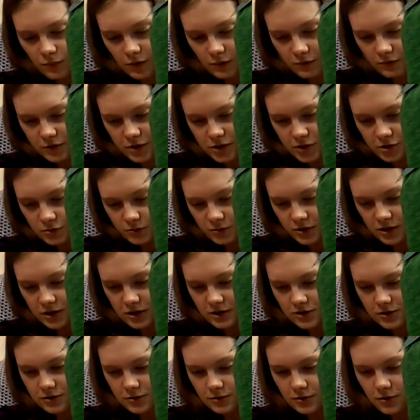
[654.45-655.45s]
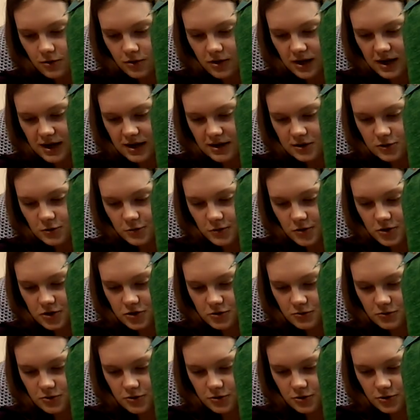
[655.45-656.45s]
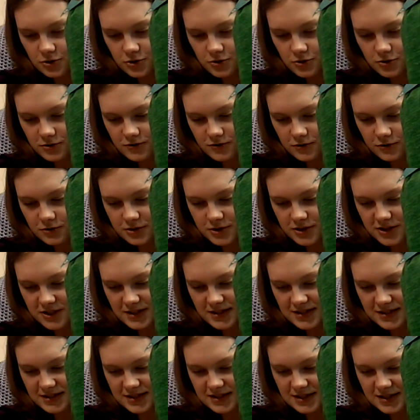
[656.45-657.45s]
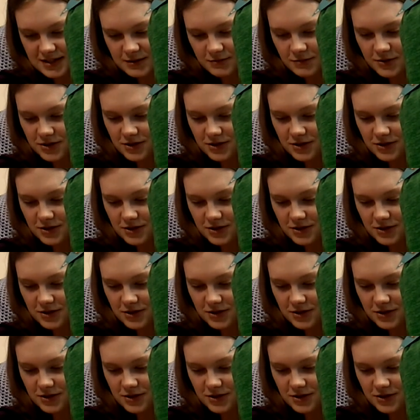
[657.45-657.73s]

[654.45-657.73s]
mushroom on it. So, okay, so mushrooms don't use photosynthesis,